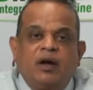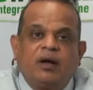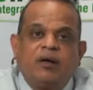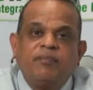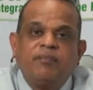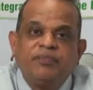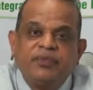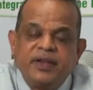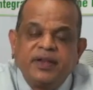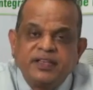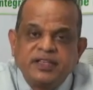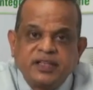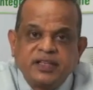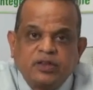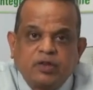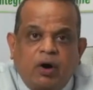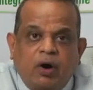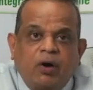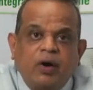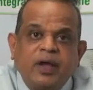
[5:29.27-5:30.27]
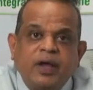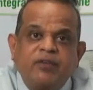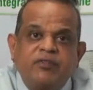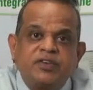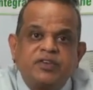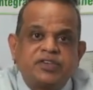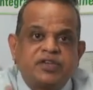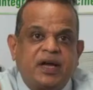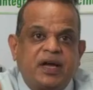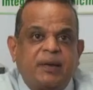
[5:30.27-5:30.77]
there is a thawing which
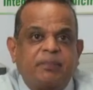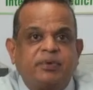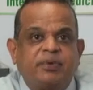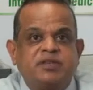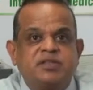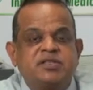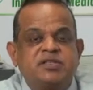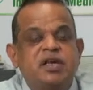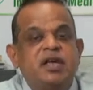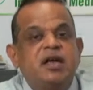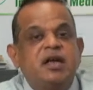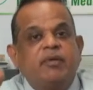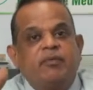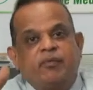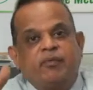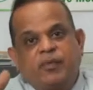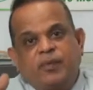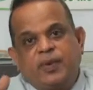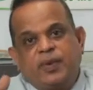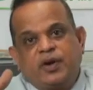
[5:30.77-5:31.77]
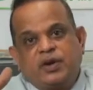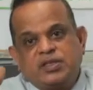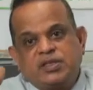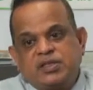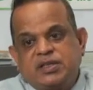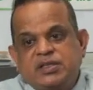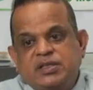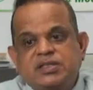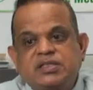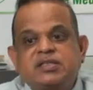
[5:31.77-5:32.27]
happens because
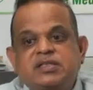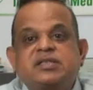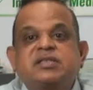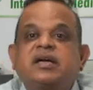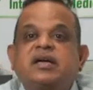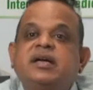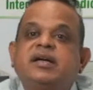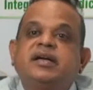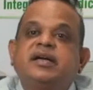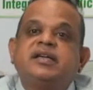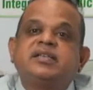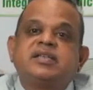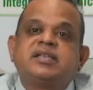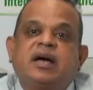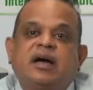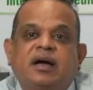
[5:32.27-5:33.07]
these contents are